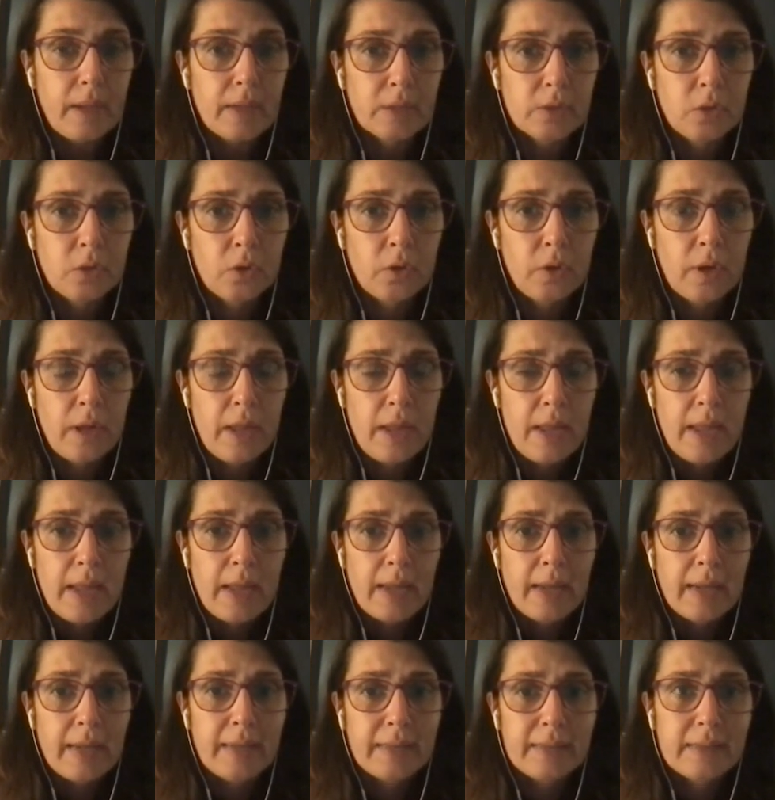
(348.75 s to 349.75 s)
So
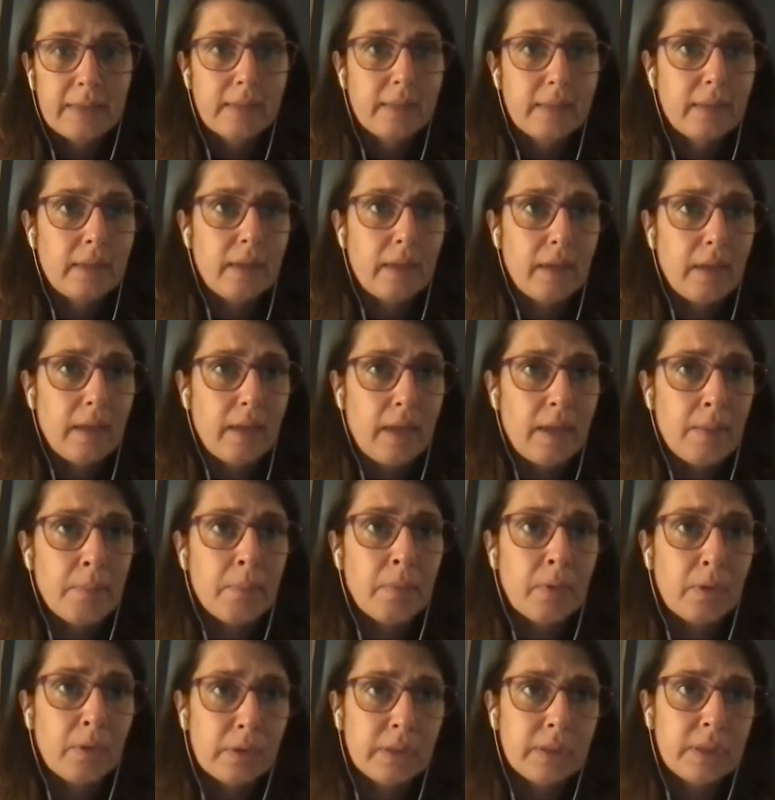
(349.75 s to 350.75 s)
it's a
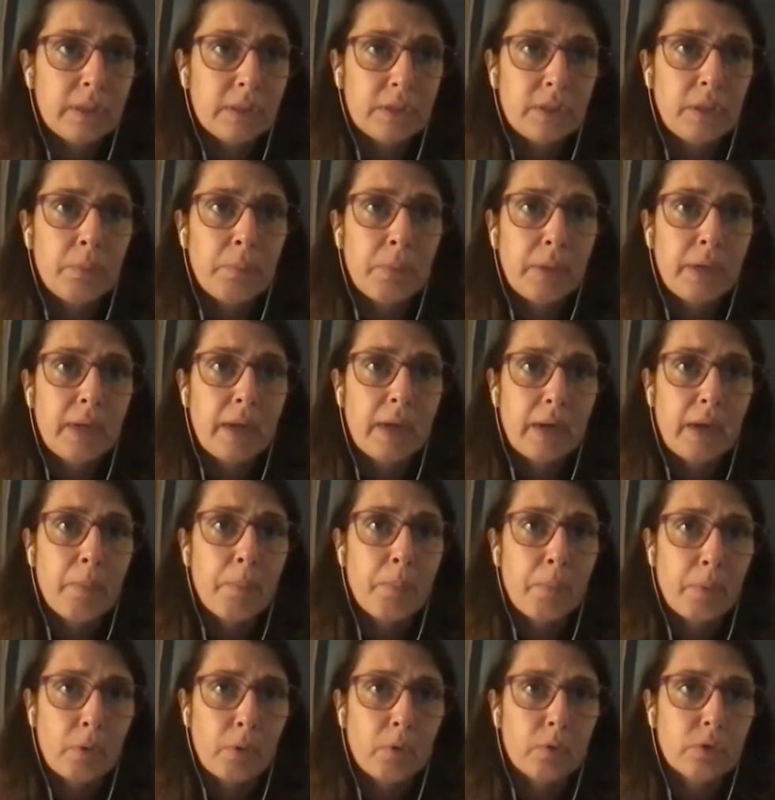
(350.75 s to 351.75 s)
multidisciplinary
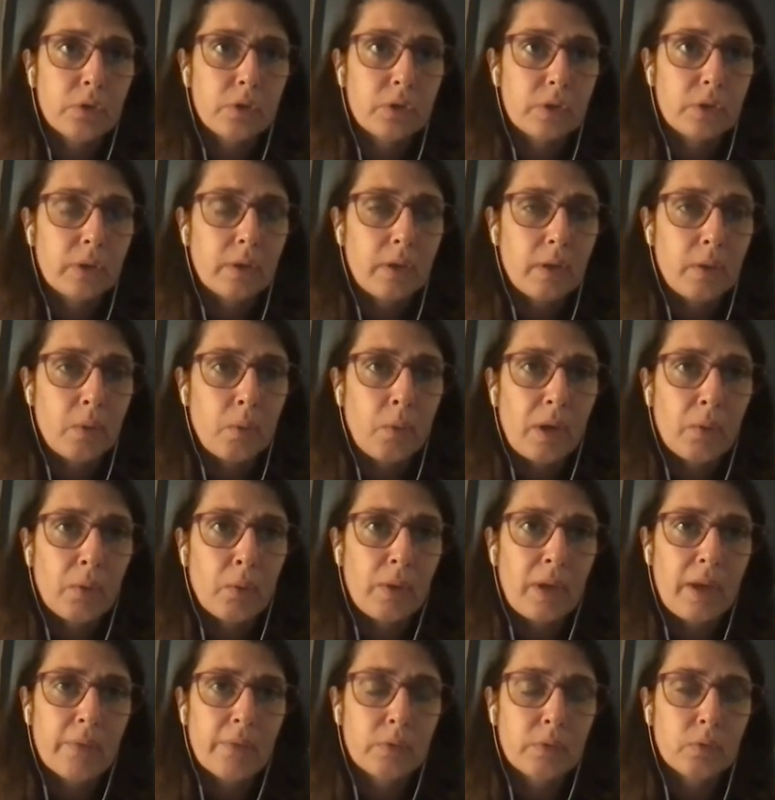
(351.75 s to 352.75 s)
approach when
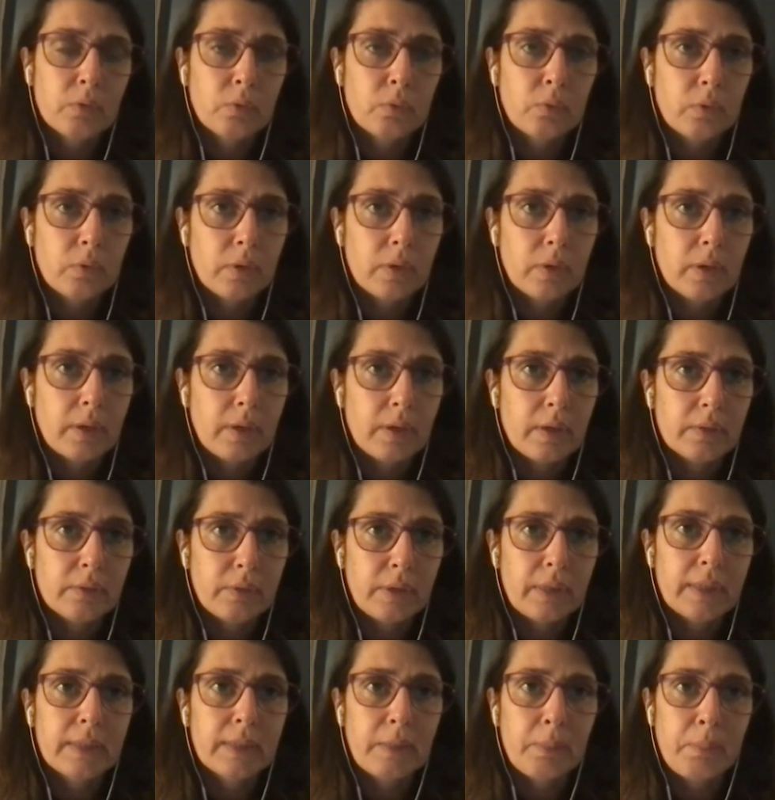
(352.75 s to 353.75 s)
we have to
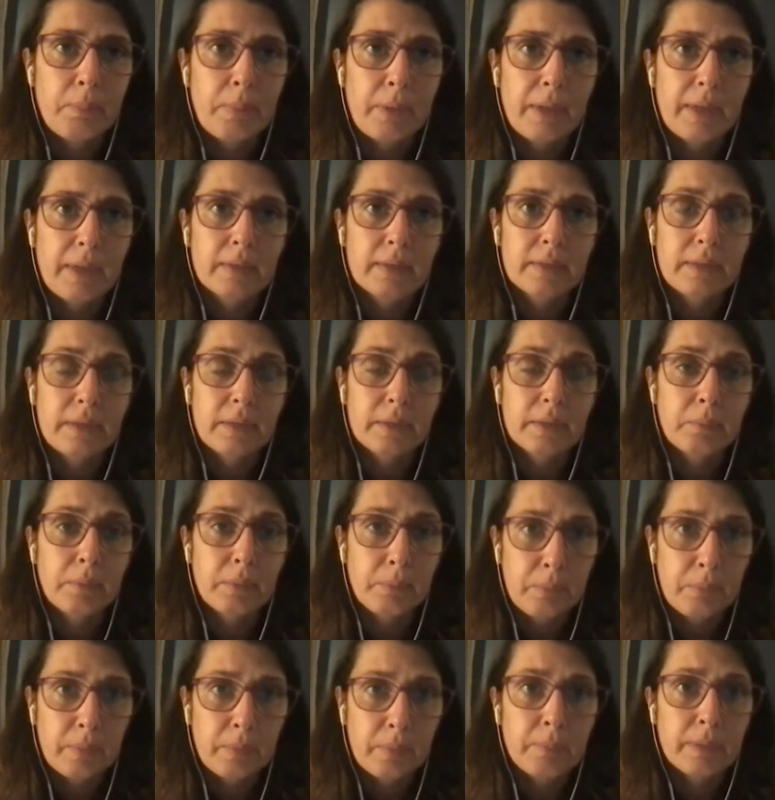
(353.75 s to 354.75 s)
treat a patient
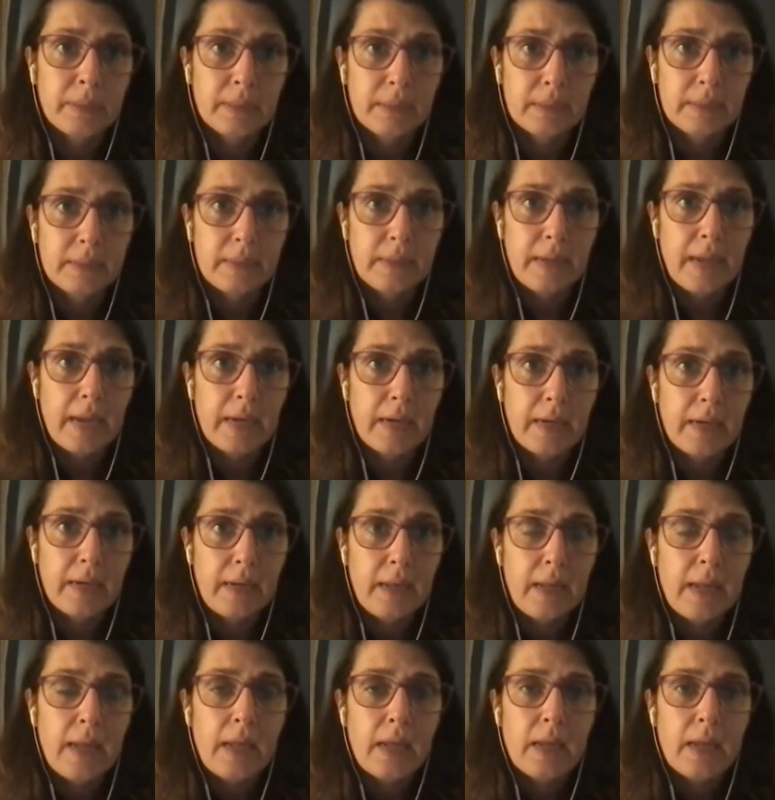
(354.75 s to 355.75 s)
with BPDCN,